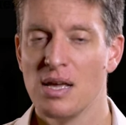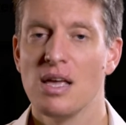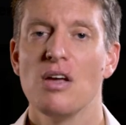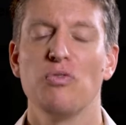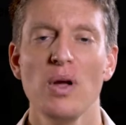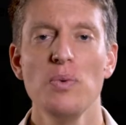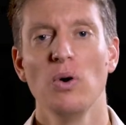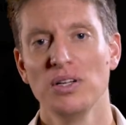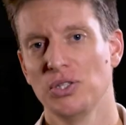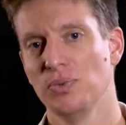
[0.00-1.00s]
If we
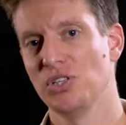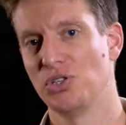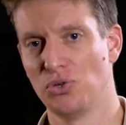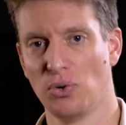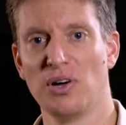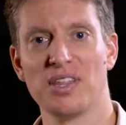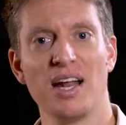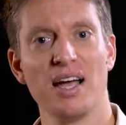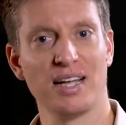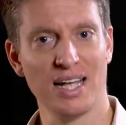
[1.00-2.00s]
want to ensure that
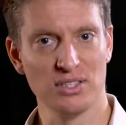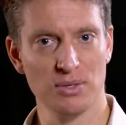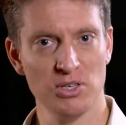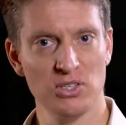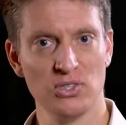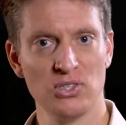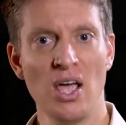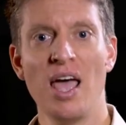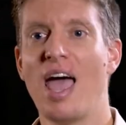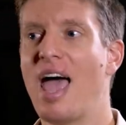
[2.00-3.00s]
our customers
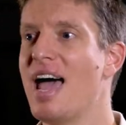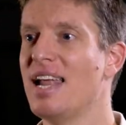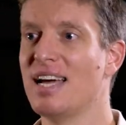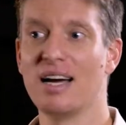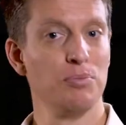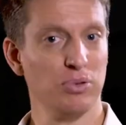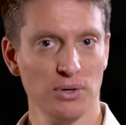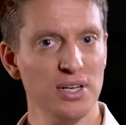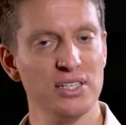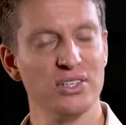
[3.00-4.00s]
and our
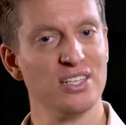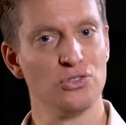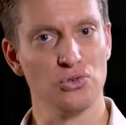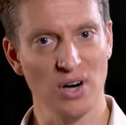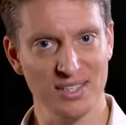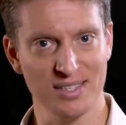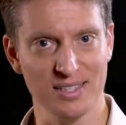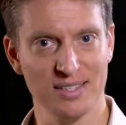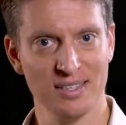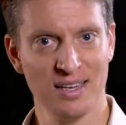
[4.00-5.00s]
employees can trust
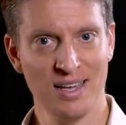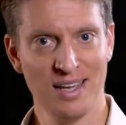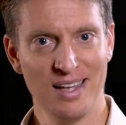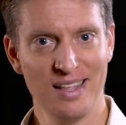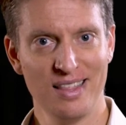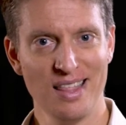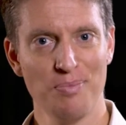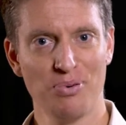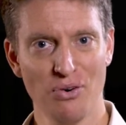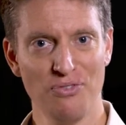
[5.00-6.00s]
us, then the
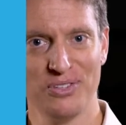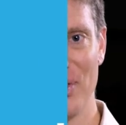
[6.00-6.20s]
proof is